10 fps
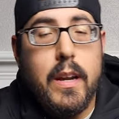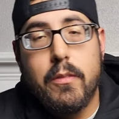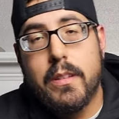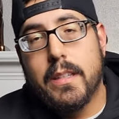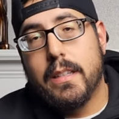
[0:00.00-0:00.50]

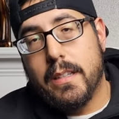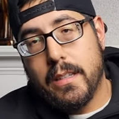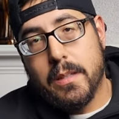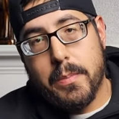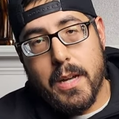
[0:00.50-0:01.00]
everything
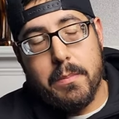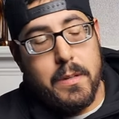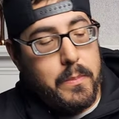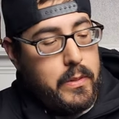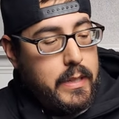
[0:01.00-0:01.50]
in the
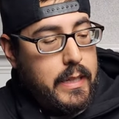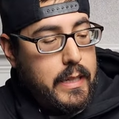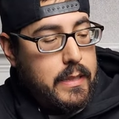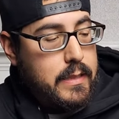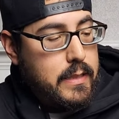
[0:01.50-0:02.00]
Batman brick
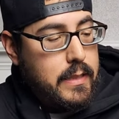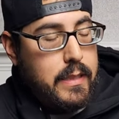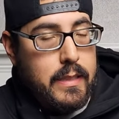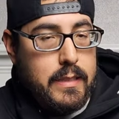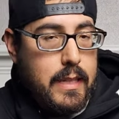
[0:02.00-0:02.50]
and
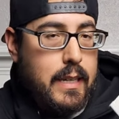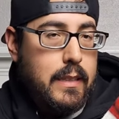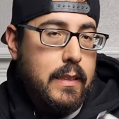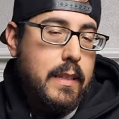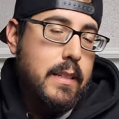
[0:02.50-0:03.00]
see
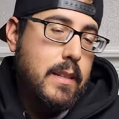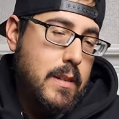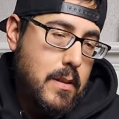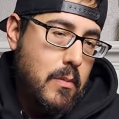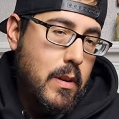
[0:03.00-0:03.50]
exactly
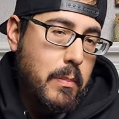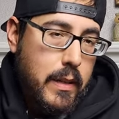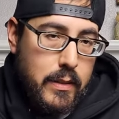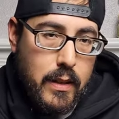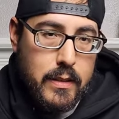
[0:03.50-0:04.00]
what
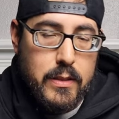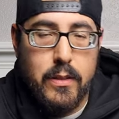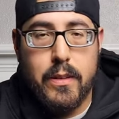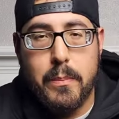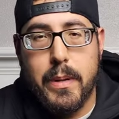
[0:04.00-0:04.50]
my thoughts
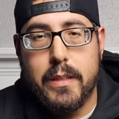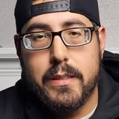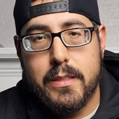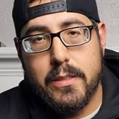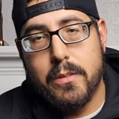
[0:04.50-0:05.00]
are about
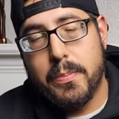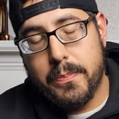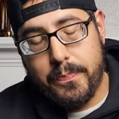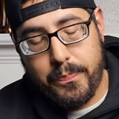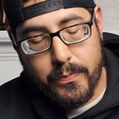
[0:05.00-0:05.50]
the soap.
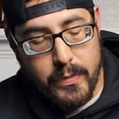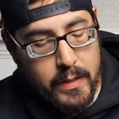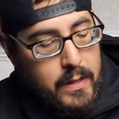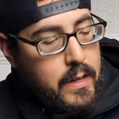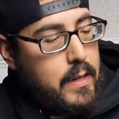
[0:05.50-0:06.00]

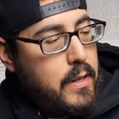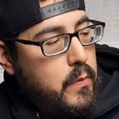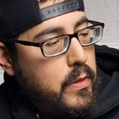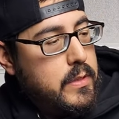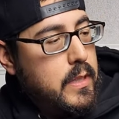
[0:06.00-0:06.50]

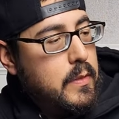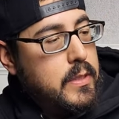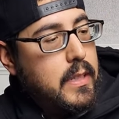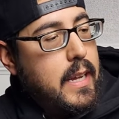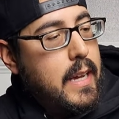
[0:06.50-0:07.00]
First off, it's
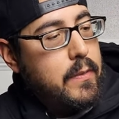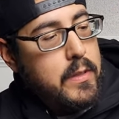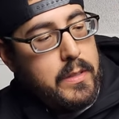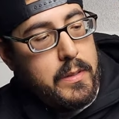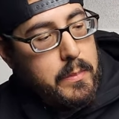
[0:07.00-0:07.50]
gonna have
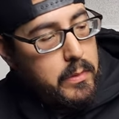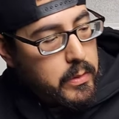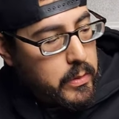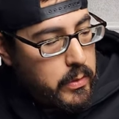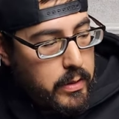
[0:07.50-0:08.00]
the
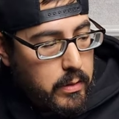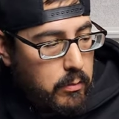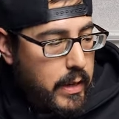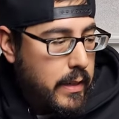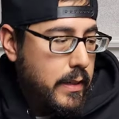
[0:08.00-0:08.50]
maroon,
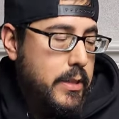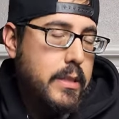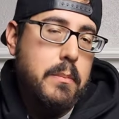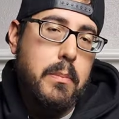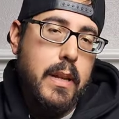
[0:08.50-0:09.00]

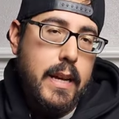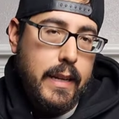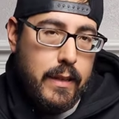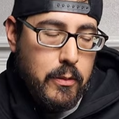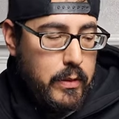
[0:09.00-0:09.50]
reddish,
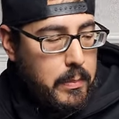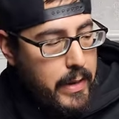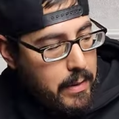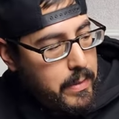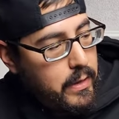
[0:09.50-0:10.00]
black with
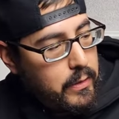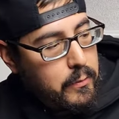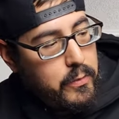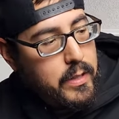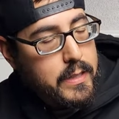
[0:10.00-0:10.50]
Batman on the
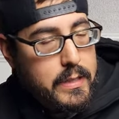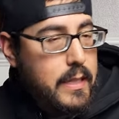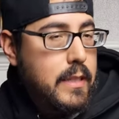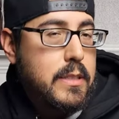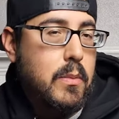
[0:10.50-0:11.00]
front
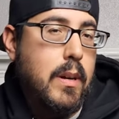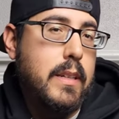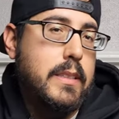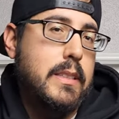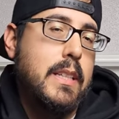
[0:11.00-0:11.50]
instead of
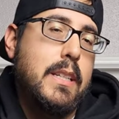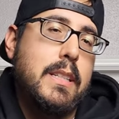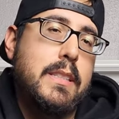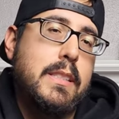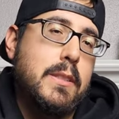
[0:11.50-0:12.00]
Squatch.
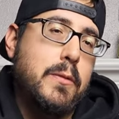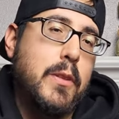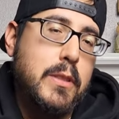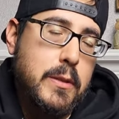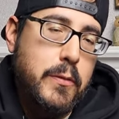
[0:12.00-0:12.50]
This is the
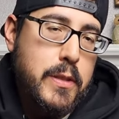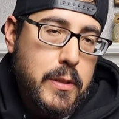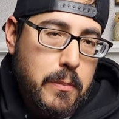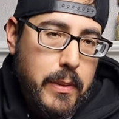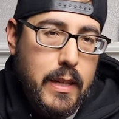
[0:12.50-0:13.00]
first
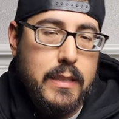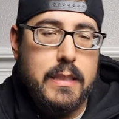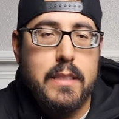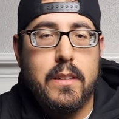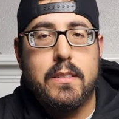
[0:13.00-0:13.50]
official box
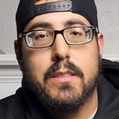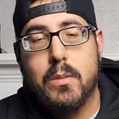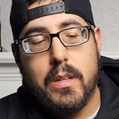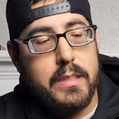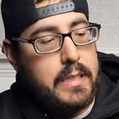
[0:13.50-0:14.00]
that Dr.
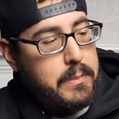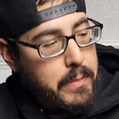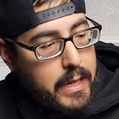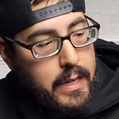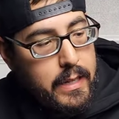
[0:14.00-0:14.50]
Squatch has
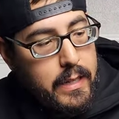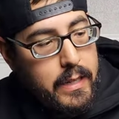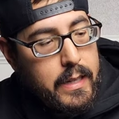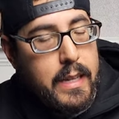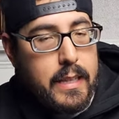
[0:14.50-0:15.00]
made
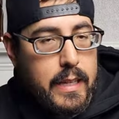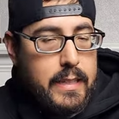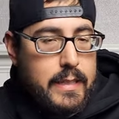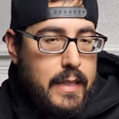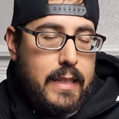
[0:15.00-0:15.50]

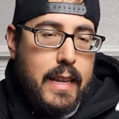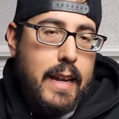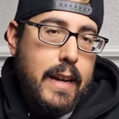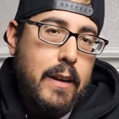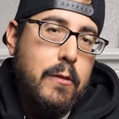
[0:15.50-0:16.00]
that didn't
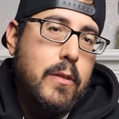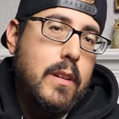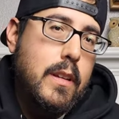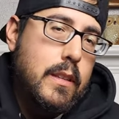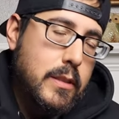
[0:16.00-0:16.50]
have
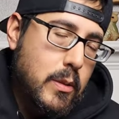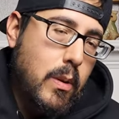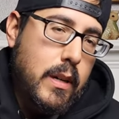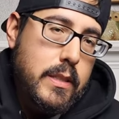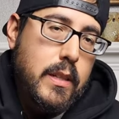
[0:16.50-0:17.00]
the
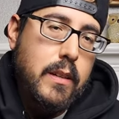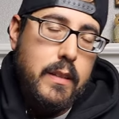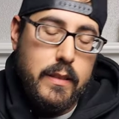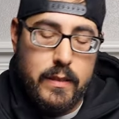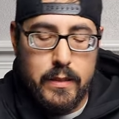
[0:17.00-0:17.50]
Squatch on
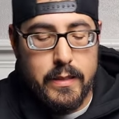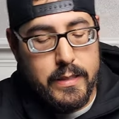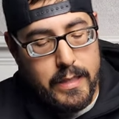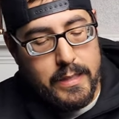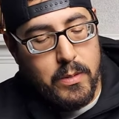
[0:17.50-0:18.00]
it, the
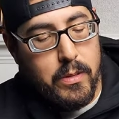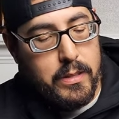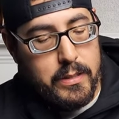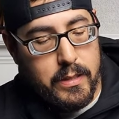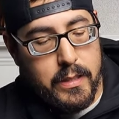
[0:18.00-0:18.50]

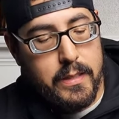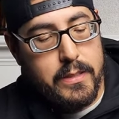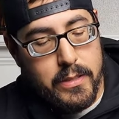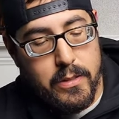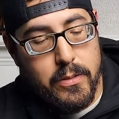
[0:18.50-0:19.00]
Sasquatch on it.
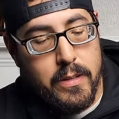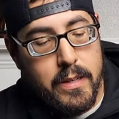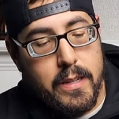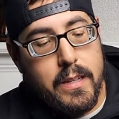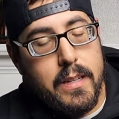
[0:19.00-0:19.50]
So
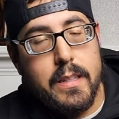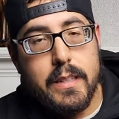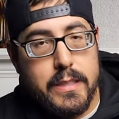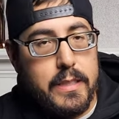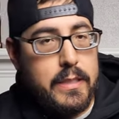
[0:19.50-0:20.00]

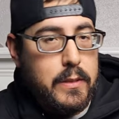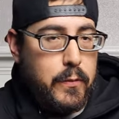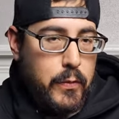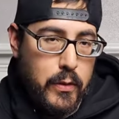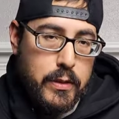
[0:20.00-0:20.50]
this is the
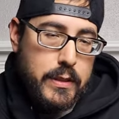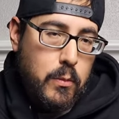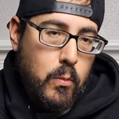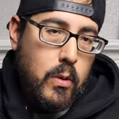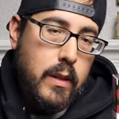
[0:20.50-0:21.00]

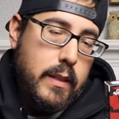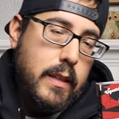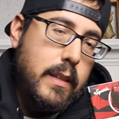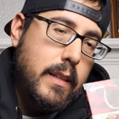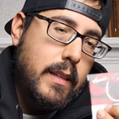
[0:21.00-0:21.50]
first
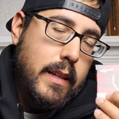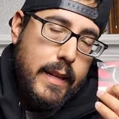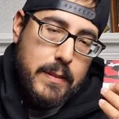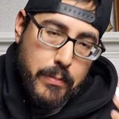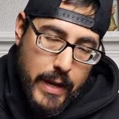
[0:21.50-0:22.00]
one. It
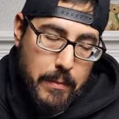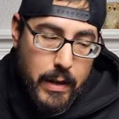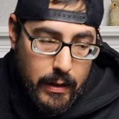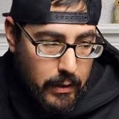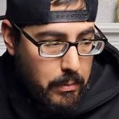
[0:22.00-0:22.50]
has
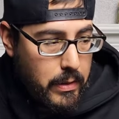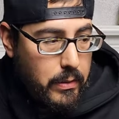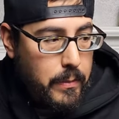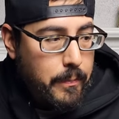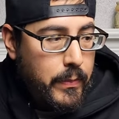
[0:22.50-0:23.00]
Batman in the
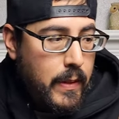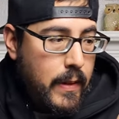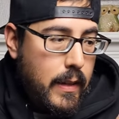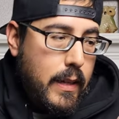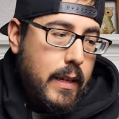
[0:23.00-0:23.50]
middle.
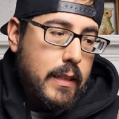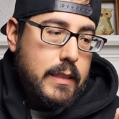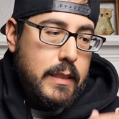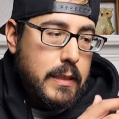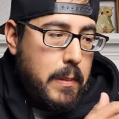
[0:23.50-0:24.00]
It
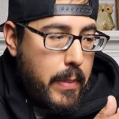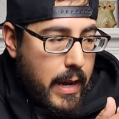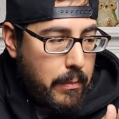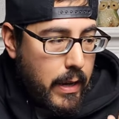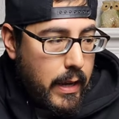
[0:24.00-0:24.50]
says The
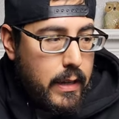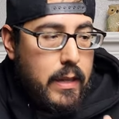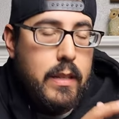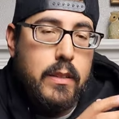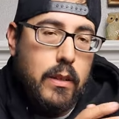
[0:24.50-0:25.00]
Batman,
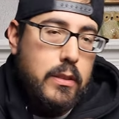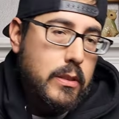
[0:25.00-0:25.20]
Dr.